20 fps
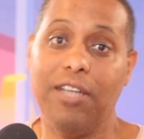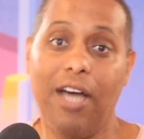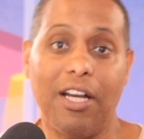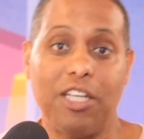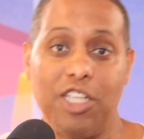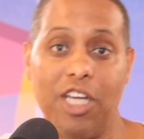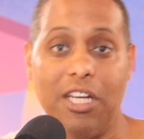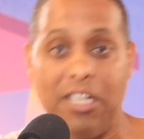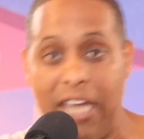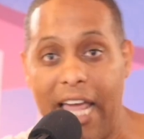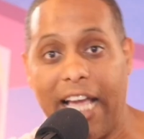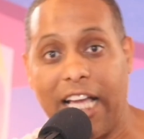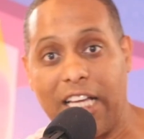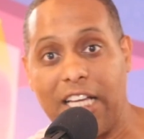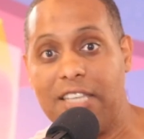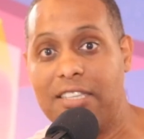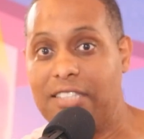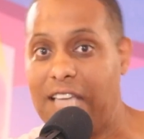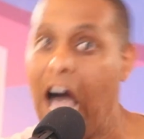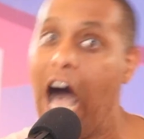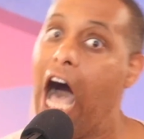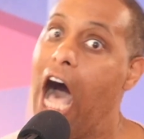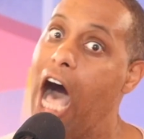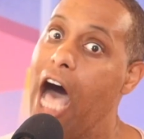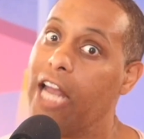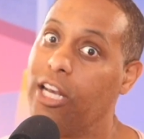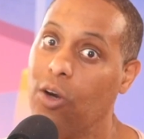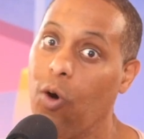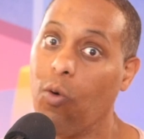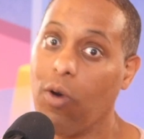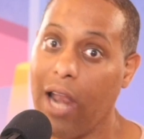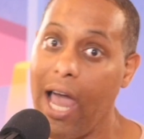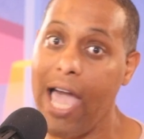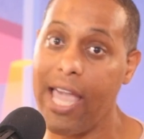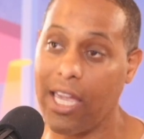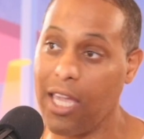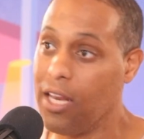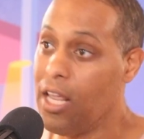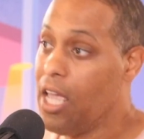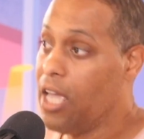touch your dick because God don't
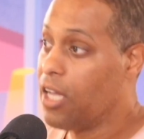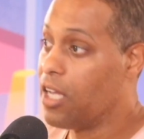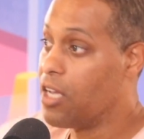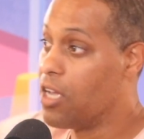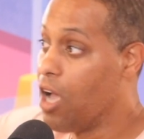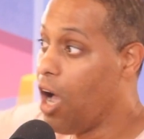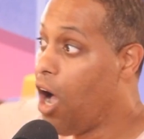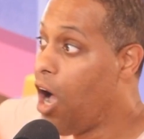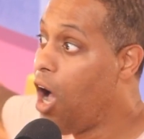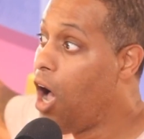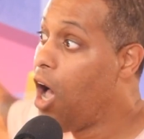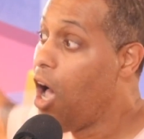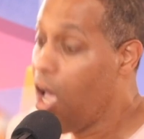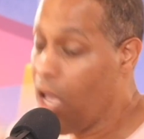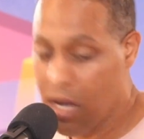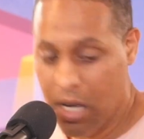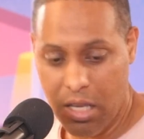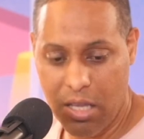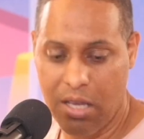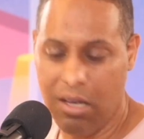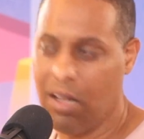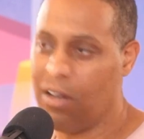like it. God, you